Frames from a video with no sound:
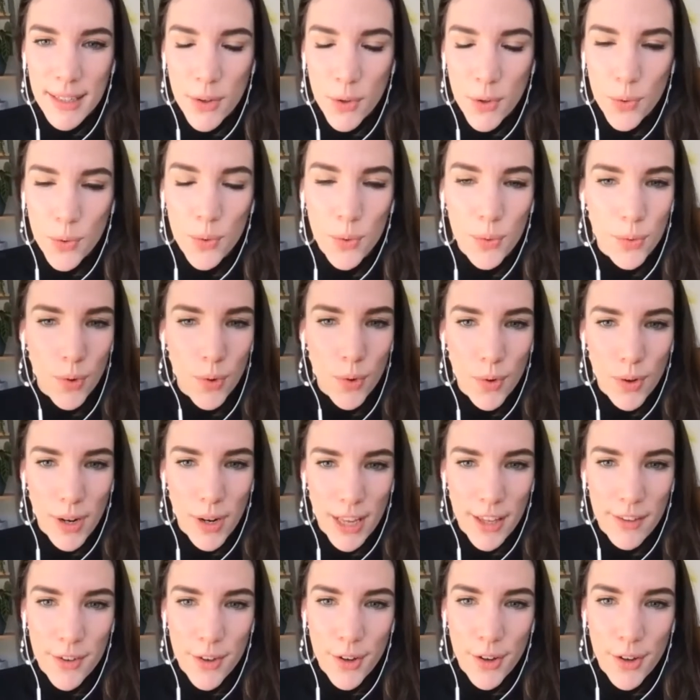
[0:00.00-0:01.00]
Oh, Ola,
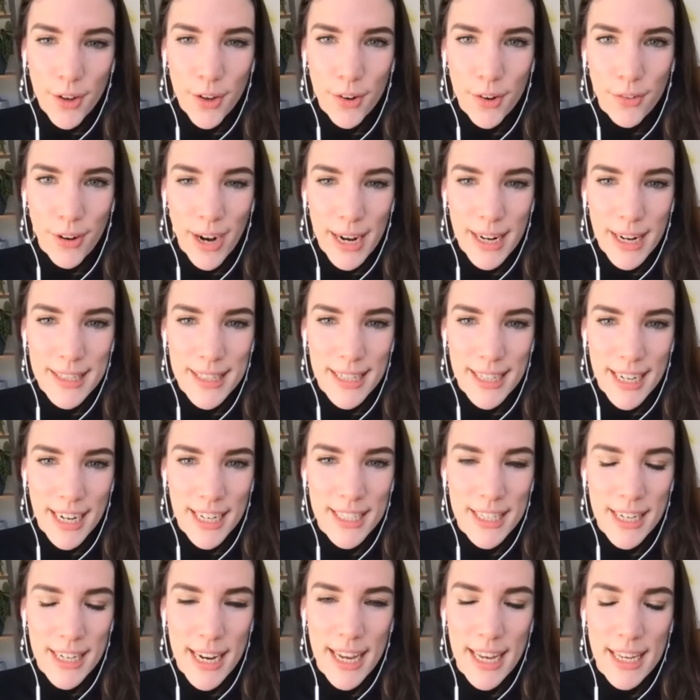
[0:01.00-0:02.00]
you've got a great
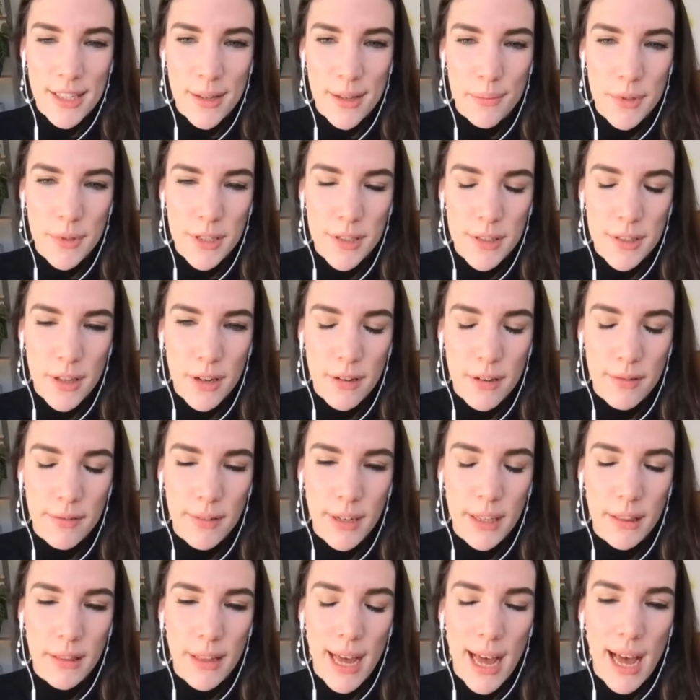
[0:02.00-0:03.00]
suggestion here, so I'm just going to
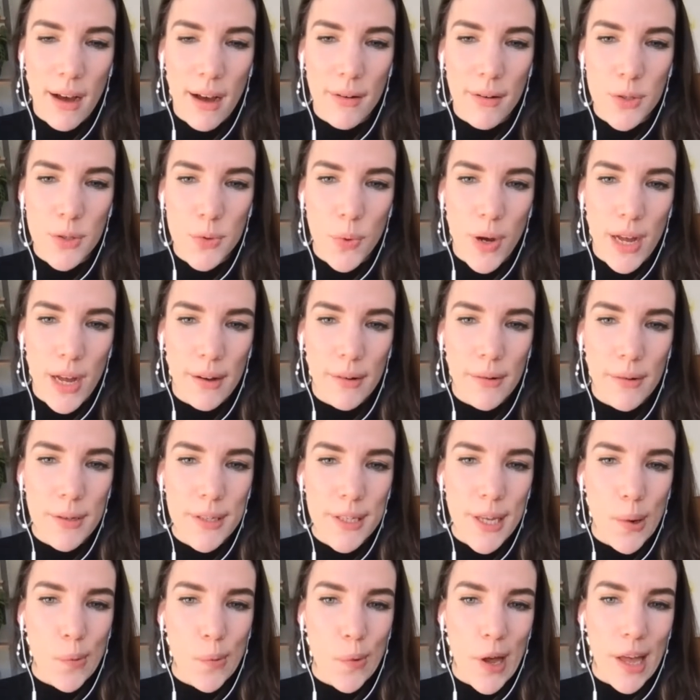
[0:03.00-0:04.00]
read that out as well.
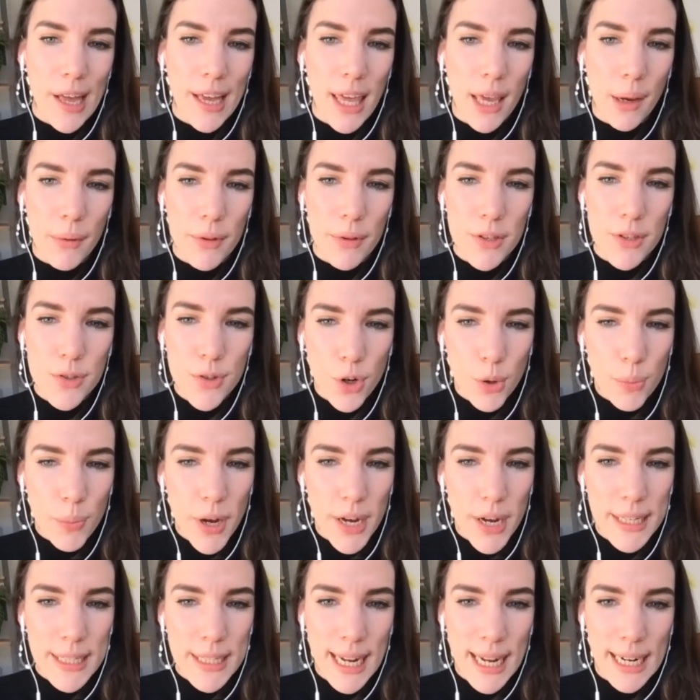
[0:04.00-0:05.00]
So, working with strong
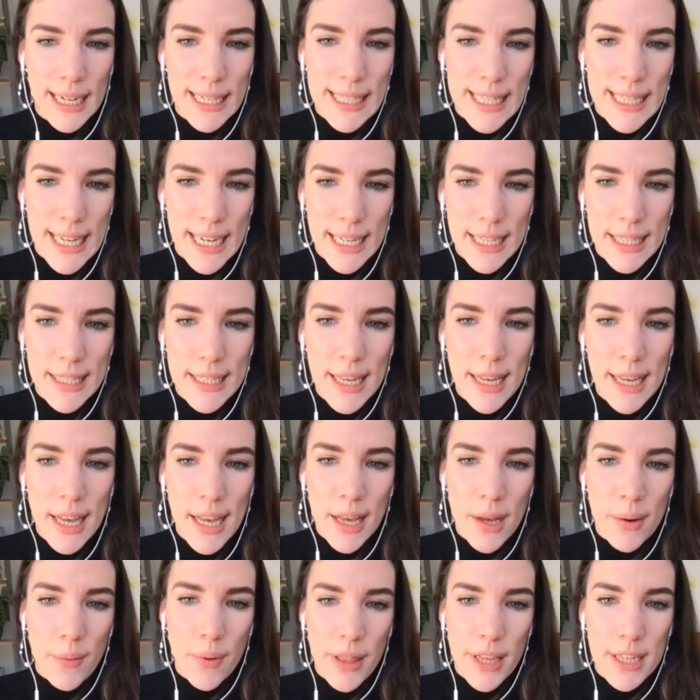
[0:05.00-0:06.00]
personalities
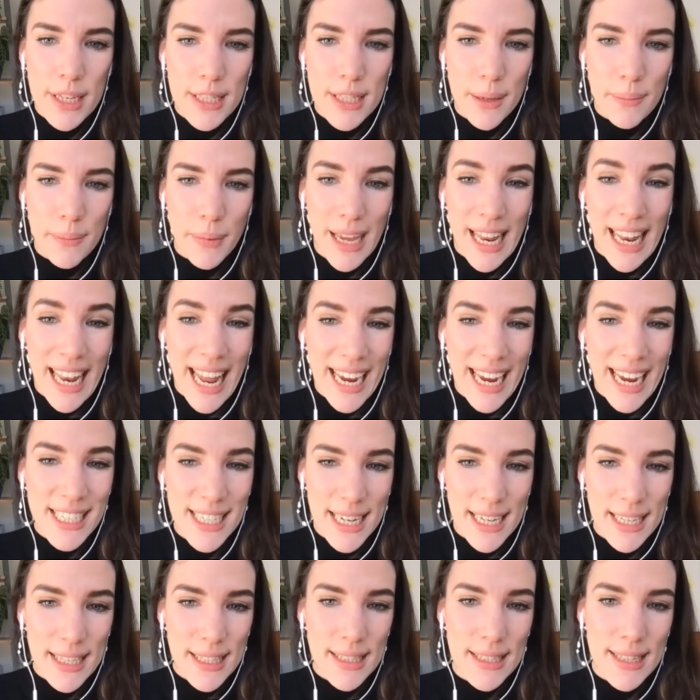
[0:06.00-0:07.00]
where there's some
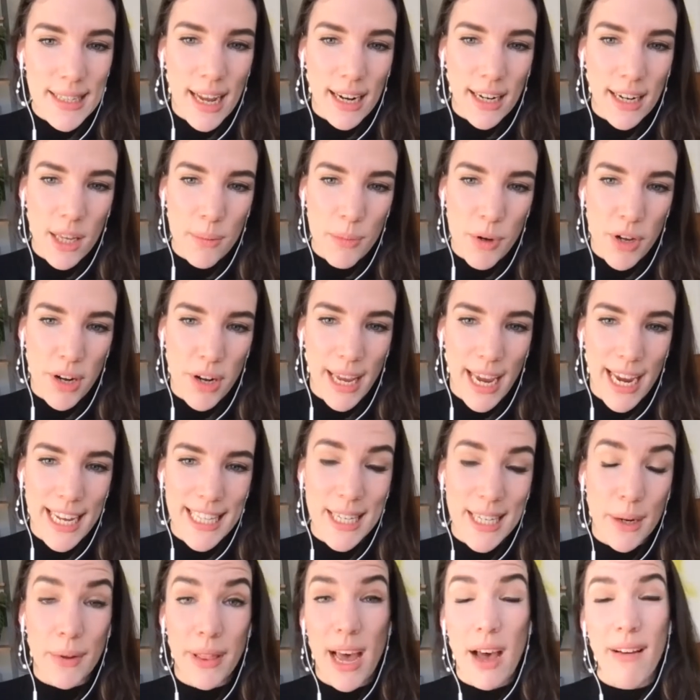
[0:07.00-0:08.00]
clashes and communicating
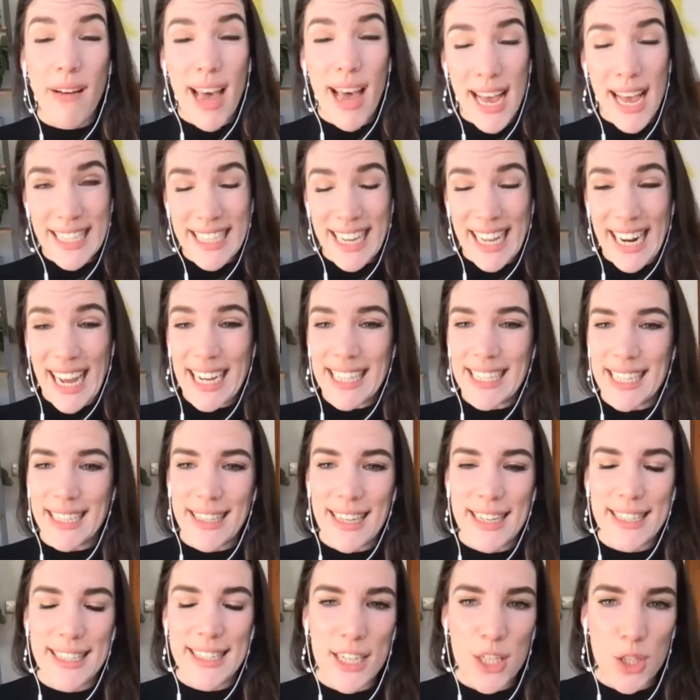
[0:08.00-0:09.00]
without escalating the
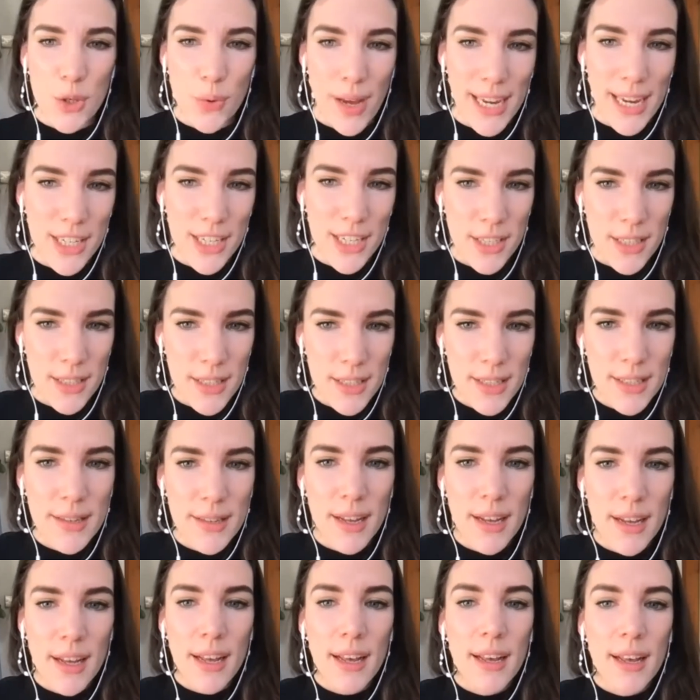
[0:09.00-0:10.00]
situations.
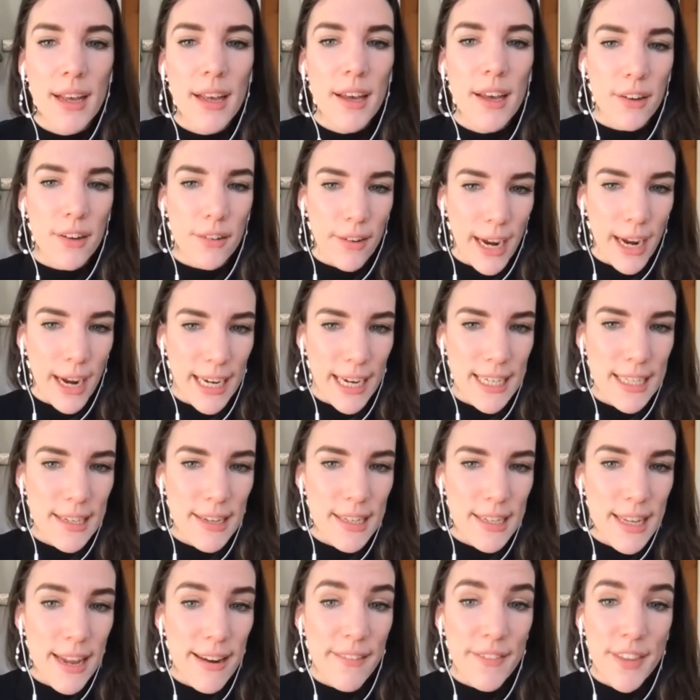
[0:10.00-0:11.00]
Great.
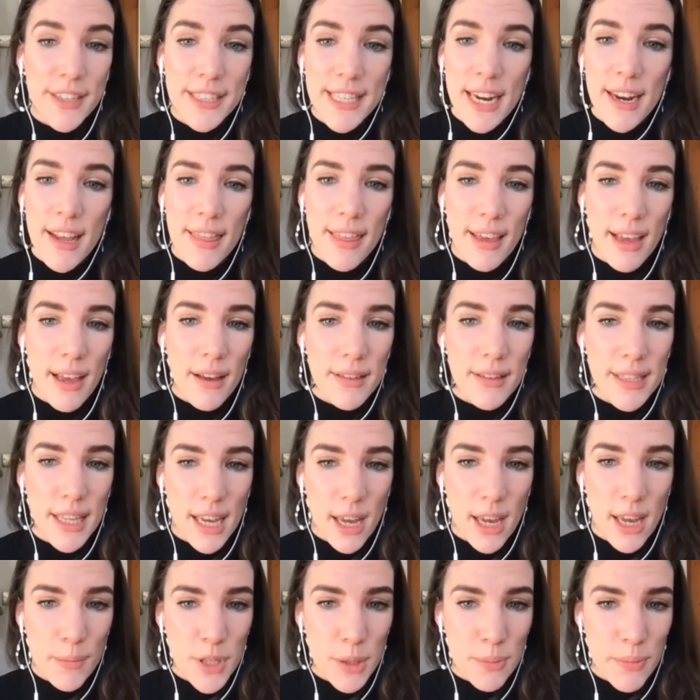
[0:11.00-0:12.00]
And if there's anything else that
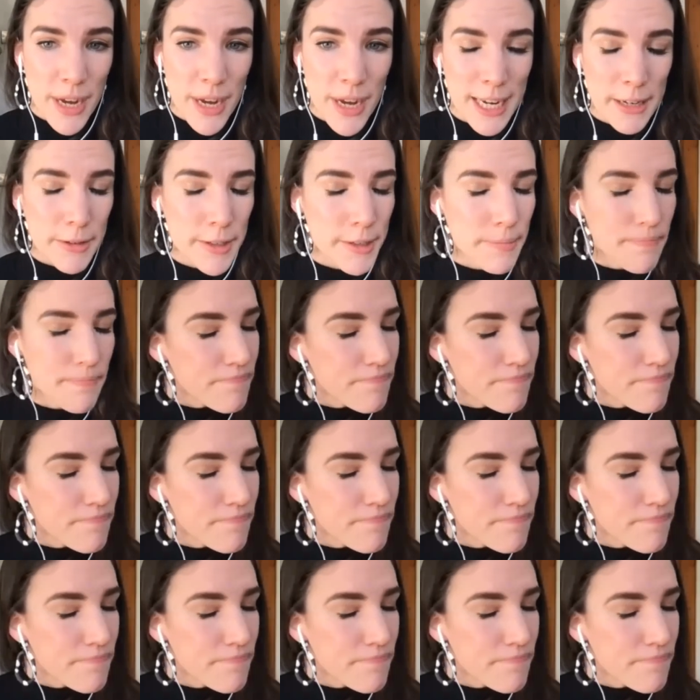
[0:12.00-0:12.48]
comes to mind,